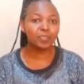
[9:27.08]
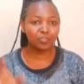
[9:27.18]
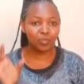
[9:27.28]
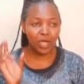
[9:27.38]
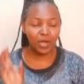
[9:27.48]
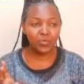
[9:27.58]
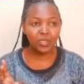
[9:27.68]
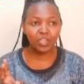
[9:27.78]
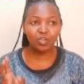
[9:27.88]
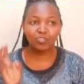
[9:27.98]
one
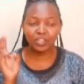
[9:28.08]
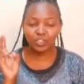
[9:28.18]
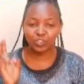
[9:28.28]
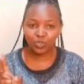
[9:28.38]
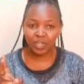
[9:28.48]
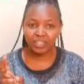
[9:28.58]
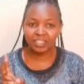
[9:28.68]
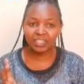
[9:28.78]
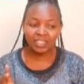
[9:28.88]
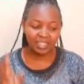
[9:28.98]
way of ensuring
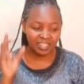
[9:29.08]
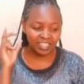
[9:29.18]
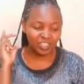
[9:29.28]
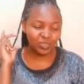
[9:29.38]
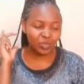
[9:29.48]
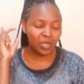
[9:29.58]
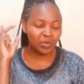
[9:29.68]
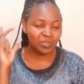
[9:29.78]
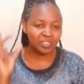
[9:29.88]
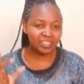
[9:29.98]
that you are
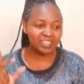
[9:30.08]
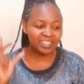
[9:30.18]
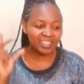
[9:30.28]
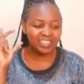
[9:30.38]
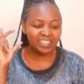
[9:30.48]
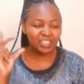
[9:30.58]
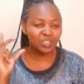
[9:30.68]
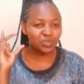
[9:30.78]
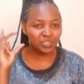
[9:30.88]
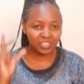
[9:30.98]
consistent in
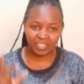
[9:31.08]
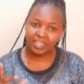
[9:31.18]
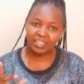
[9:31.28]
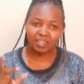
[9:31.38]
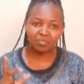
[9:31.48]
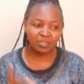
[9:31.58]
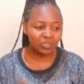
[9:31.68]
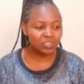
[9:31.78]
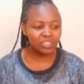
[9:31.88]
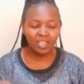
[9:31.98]
your channel.
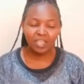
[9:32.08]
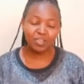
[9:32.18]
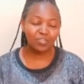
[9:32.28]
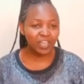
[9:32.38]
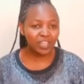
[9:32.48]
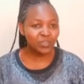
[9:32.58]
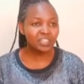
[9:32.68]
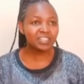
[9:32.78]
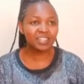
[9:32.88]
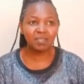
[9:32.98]
Because if you are doing
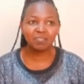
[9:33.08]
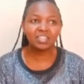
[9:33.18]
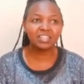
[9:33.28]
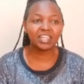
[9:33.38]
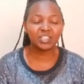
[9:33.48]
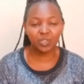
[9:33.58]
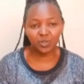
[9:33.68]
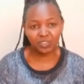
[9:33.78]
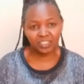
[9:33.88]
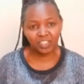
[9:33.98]
something that you're
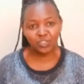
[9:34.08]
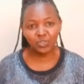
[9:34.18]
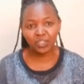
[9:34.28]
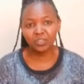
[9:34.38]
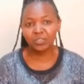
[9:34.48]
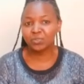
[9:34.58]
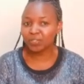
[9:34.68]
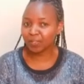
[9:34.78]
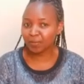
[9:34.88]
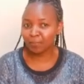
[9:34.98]
not enjoying
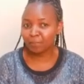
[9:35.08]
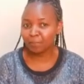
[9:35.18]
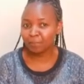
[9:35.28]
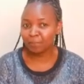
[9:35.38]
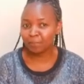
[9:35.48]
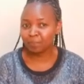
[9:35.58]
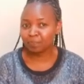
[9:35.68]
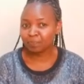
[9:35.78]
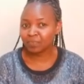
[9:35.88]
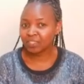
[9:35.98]
doing,
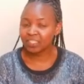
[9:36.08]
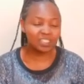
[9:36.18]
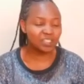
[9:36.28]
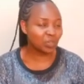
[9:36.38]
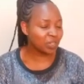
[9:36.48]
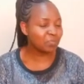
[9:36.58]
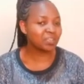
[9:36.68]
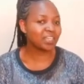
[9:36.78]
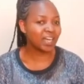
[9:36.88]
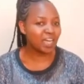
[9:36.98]
it's gonna
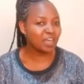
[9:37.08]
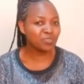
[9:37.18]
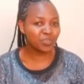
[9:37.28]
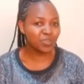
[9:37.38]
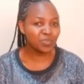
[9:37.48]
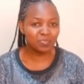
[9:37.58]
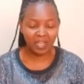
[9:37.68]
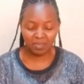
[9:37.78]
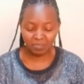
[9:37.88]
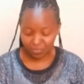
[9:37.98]
be hard for you,
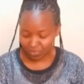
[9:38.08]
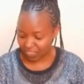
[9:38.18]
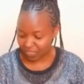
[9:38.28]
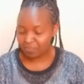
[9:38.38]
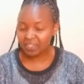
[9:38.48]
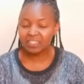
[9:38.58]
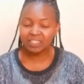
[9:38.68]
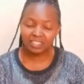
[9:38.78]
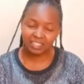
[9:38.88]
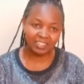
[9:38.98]
my brother, my
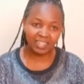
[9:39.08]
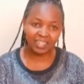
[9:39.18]
sister.